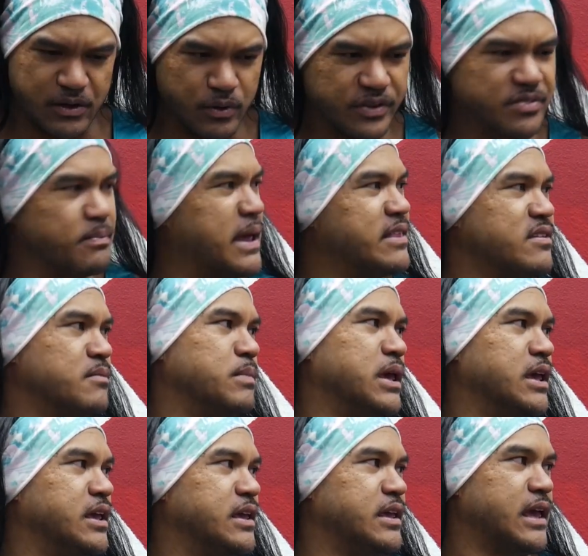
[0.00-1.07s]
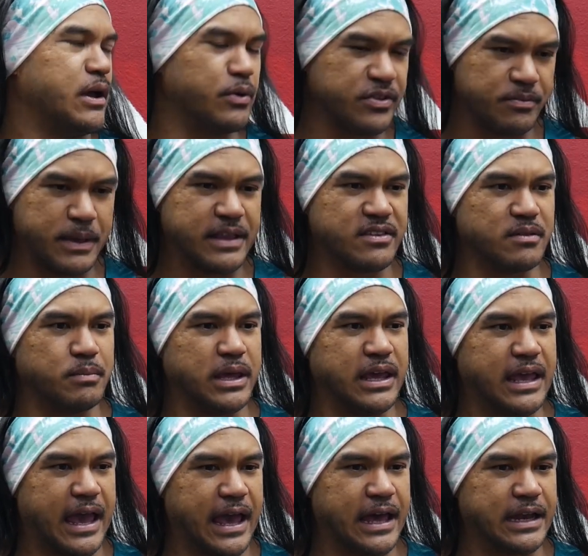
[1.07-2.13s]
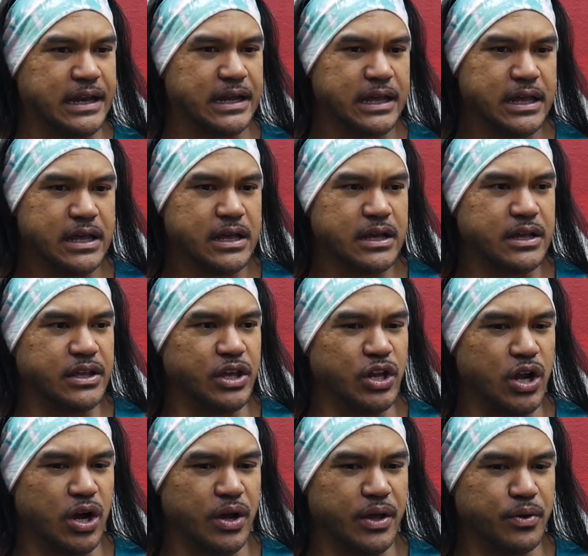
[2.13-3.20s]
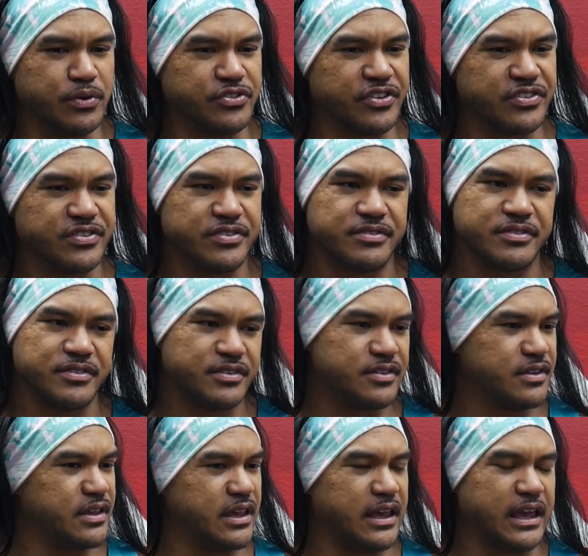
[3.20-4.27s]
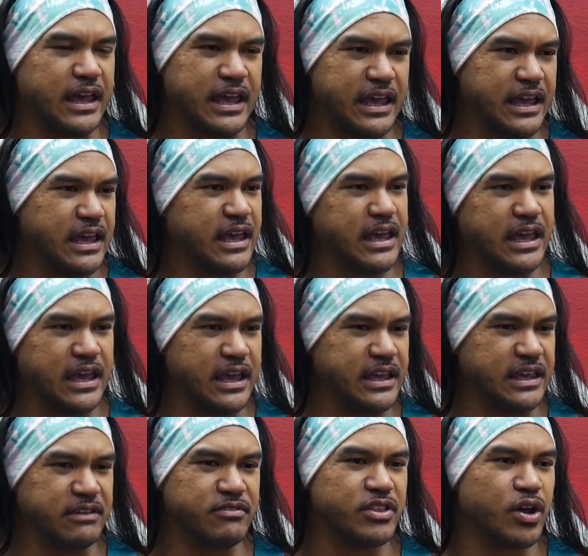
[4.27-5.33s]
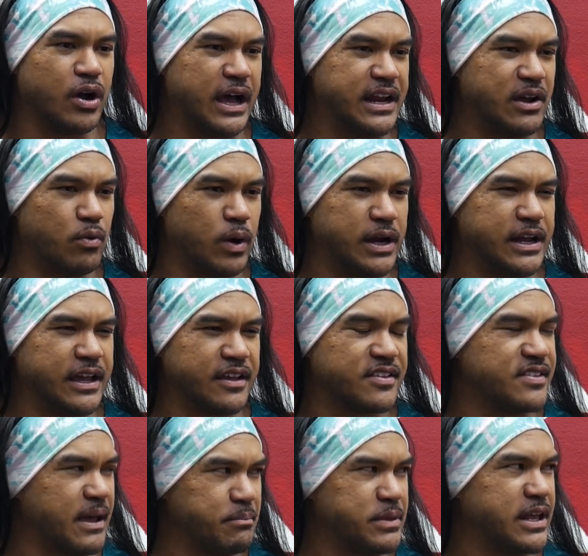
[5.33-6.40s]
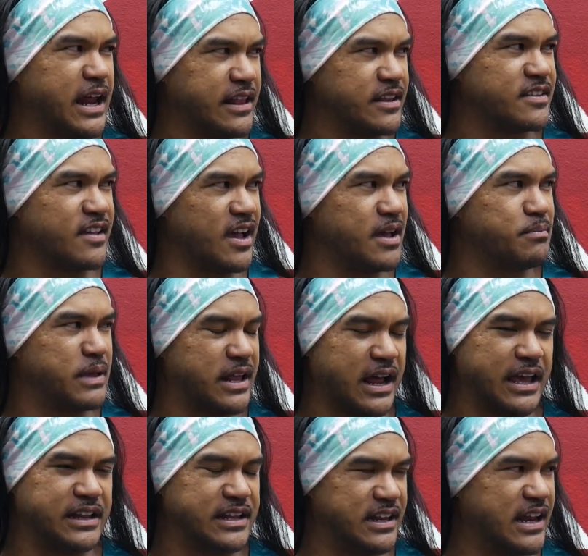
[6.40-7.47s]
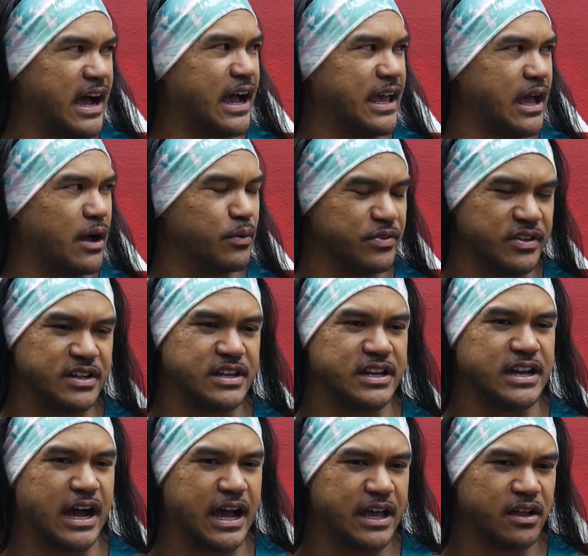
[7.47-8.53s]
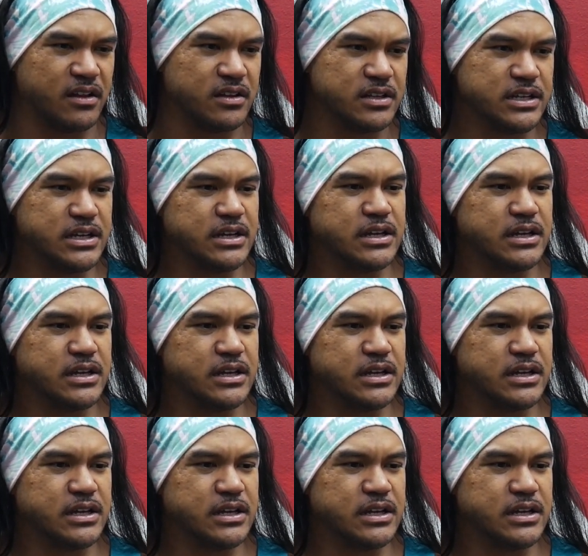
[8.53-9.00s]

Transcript: It was meant to be. It was meant to be, and it was just, even though I didn't want to accept it at the time, that I was in denial.